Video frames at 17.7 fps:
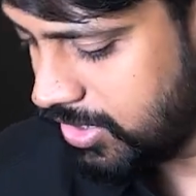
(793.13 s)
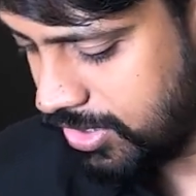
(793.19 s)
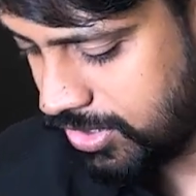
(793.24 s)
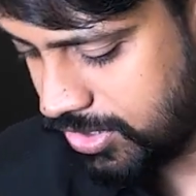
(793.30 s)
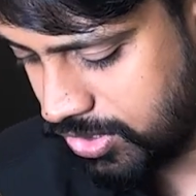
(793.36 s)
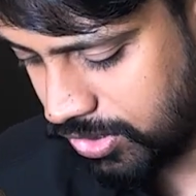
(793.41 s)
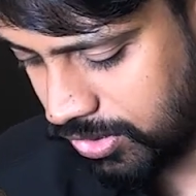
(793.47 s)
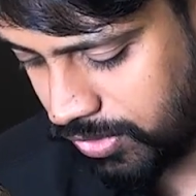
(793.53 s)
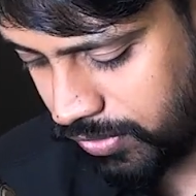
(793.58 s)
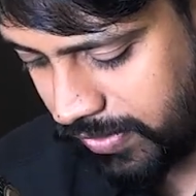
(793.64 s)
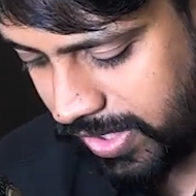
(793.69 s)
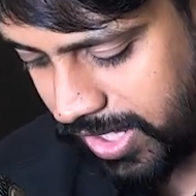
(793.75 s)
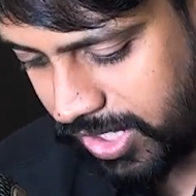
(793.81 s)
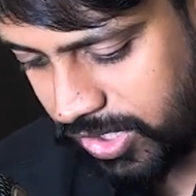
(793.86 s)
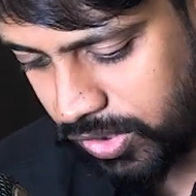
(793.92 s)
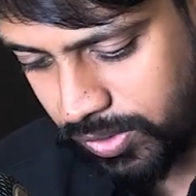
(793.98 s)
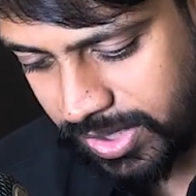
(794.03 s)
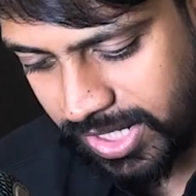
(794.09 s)
So where
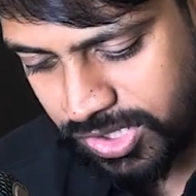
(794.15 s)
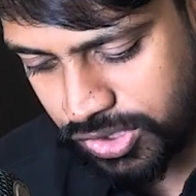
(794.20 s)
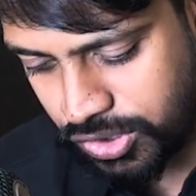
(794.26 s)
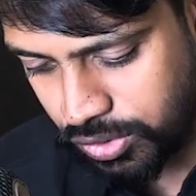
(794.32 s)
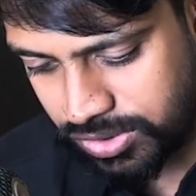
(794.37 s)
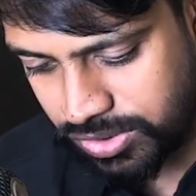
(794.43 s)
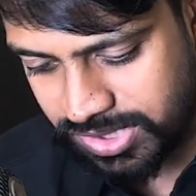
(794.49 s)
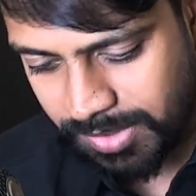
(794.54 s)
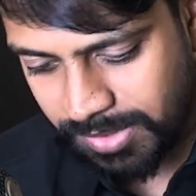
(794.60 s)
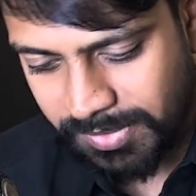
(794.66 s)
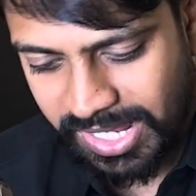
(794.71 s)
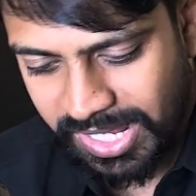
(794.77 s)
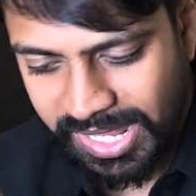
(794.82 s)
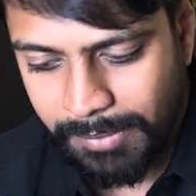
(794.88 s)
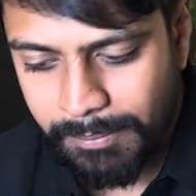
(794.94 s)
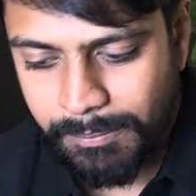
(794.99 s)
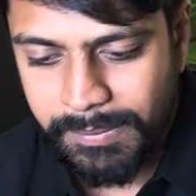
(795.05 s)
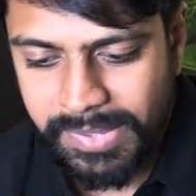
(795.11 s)
you can shoot some
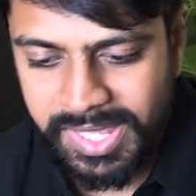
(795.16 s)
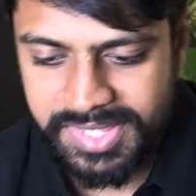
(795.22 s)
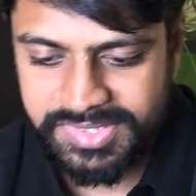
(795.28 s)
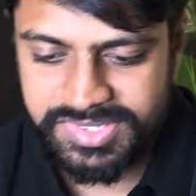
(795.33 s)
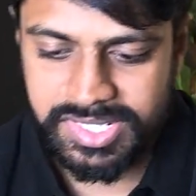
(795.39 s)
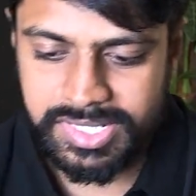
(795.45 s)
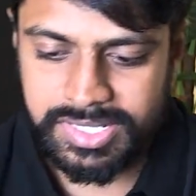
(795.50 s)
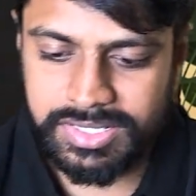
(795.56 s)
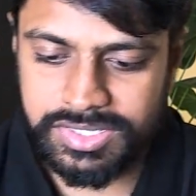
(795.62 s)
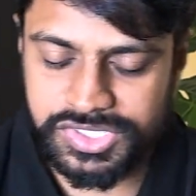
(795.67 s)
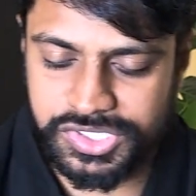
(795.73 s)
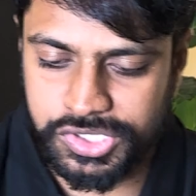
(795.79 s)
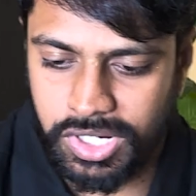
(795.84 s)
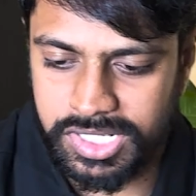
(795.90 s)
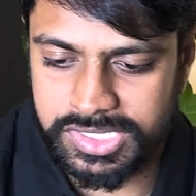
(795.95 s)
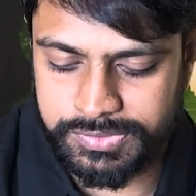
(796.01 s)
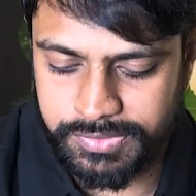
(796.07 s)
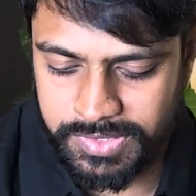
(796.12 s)
amazing
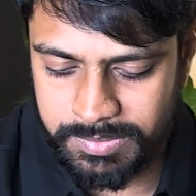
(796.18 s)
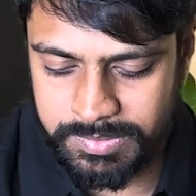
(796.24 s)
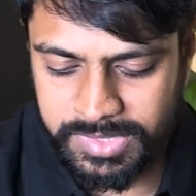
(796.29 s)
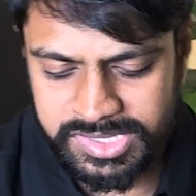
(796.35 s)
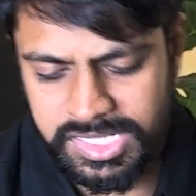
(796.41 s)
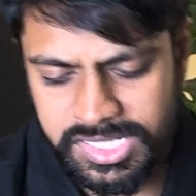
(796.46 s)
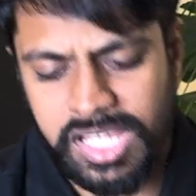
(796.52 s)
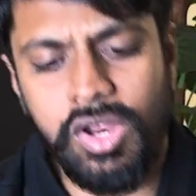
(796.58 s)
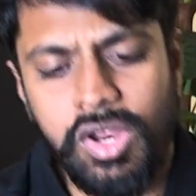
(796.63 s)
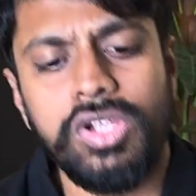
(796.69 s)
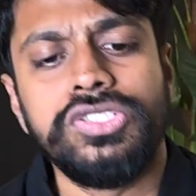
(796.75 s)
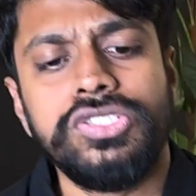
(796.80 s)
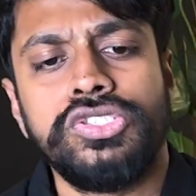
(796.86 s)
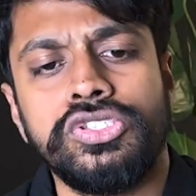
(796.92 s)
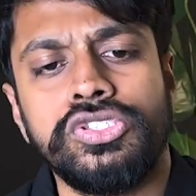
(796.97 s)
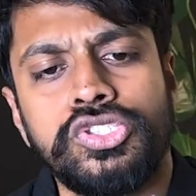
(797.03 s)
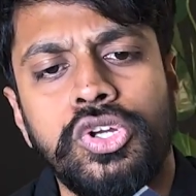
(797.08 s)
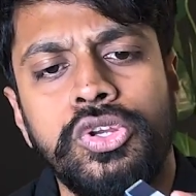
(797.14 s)
shots from this. I'll
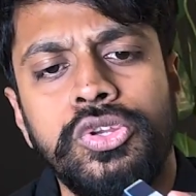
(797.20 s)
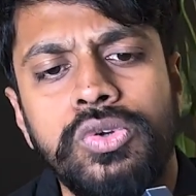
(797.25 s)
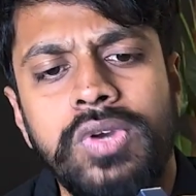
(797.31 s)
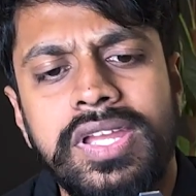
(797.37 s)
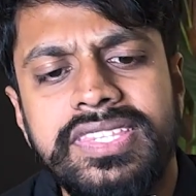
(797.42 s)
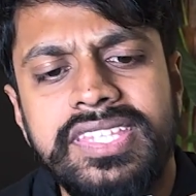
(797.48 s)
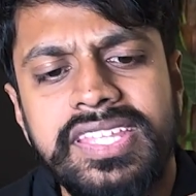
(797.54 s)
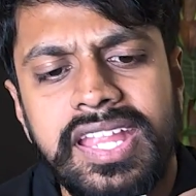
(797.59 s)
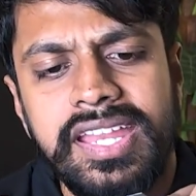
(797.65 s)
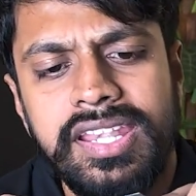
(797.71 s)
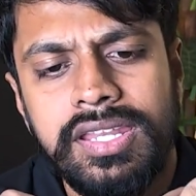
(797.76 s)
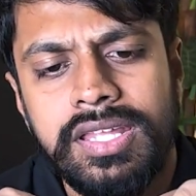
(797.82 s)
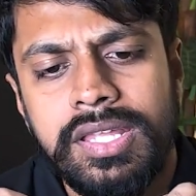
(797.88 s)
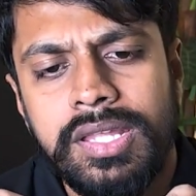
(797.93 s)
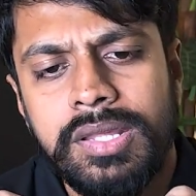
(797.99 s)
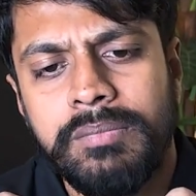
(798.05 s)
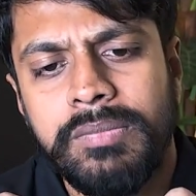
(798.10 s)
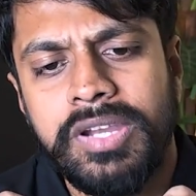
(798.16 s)
also show you at the
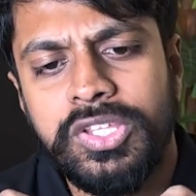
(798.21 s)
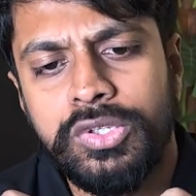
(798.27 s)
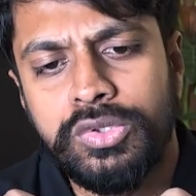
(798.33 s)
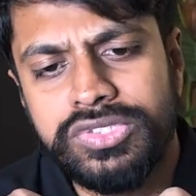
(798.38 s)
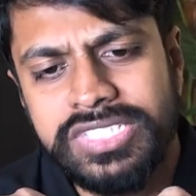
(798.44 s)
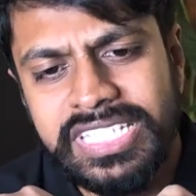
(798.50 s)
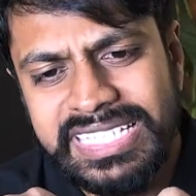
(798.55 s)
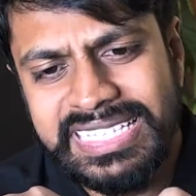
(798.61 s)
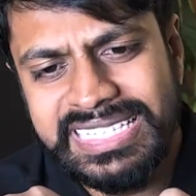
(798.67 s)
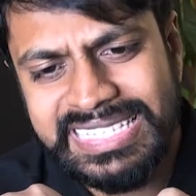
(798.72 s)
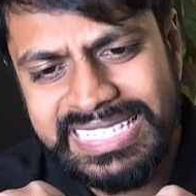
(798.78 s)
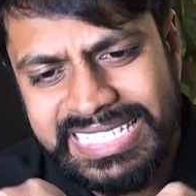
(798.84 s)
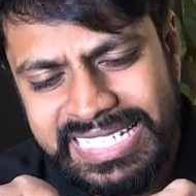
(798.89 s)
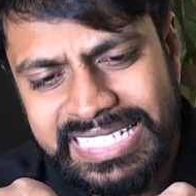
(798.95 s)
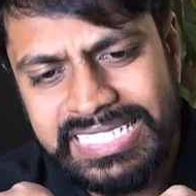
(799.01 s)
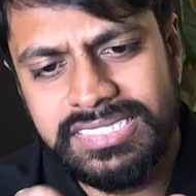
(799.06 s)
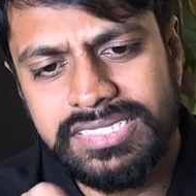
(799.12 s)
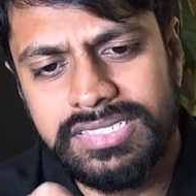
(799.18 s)
end by using
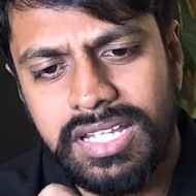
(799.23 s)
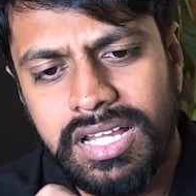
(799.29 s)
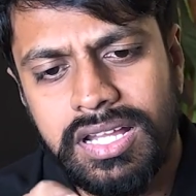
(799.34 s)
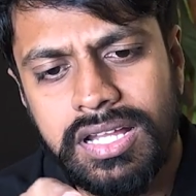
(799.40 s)
these